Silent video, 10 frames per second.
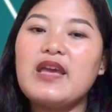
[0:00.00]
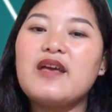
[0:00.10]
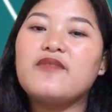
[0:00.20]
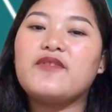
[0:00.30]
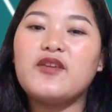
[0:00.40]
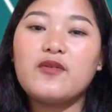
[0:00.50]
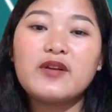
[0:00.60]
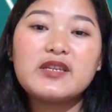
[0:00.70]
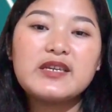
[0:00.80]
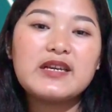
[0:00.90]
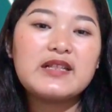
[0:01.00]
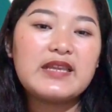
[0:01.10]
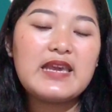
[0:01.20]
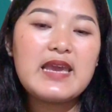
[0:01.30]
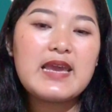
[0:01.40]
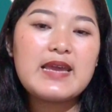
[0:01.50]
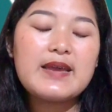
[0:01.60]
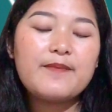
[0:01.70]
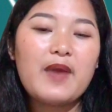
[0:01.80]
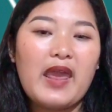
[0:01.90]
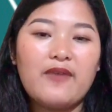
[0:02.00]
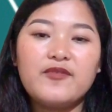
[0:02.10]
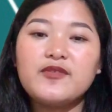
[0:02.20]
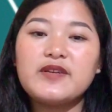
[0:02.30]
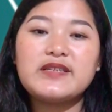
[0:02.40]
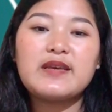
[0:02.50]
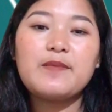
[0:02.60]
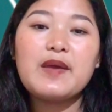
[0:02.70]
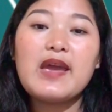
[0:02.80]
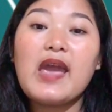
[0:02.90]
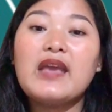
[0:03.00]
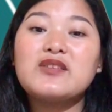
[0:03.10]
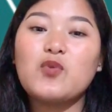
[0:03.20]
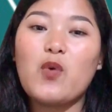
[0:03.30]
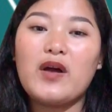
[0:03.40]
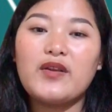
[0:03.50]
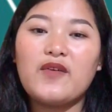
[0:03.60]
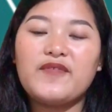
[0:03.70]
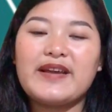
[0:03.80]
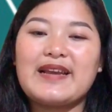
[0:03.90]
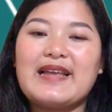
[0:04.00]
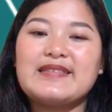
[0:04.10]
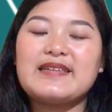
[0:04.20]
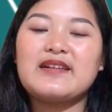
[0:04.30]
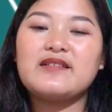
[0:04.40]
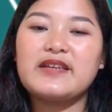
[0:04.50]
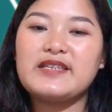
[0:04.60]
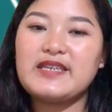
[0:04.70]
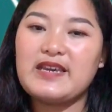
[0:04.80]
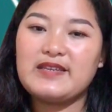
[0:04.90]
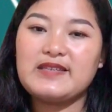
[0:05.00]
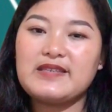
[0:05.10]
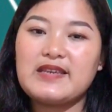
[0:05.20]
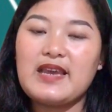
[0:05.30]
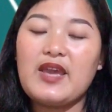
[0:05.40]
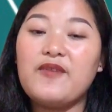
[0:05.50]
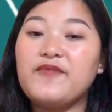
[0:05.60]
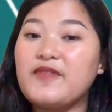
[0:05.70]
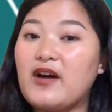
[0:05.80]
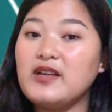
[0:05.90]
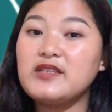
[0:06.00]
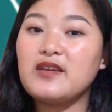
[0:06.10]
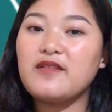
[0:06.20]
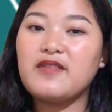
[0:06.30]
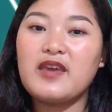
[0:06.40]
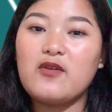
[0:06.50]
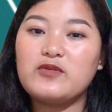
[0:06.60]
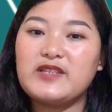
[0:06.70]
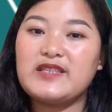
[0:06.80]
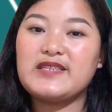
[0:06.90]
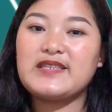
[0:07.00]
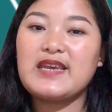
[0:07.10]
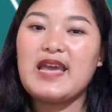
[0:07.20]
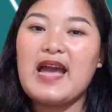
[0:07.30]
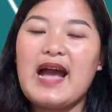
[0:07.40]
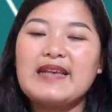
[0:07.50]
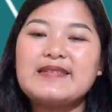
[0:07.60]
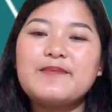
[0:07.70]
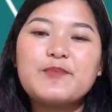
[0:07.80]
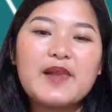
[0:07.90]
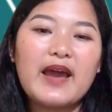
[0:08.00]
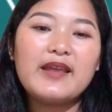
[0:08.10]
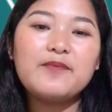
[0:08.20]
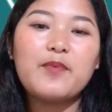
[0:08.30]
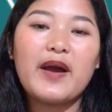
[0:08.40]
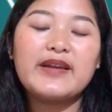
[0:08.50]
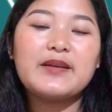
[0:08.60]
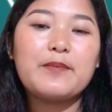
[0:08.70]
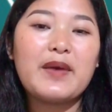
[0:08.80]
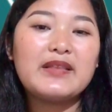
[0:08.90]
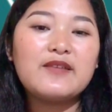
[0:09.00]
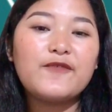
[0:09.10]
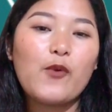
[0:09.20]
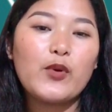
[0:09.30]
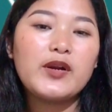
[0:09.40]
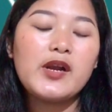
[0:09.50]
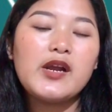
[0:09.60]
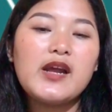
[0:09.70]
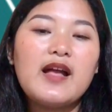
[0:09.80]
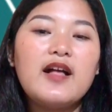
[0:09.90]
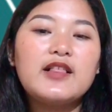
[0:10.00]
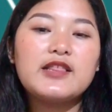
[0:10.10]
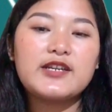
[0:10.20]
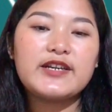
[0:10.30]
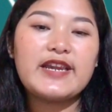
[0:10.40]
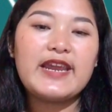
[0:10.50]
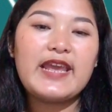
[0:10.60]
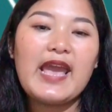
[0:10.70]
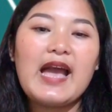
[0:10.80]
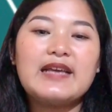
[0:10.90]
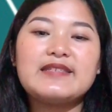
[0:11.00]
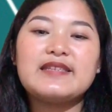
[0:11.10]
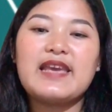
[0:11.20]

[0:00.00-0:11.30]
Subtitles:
Theoretically, behaviorism is one of the classical ideas, if not the oldest. As implied by the metaphor, learning as the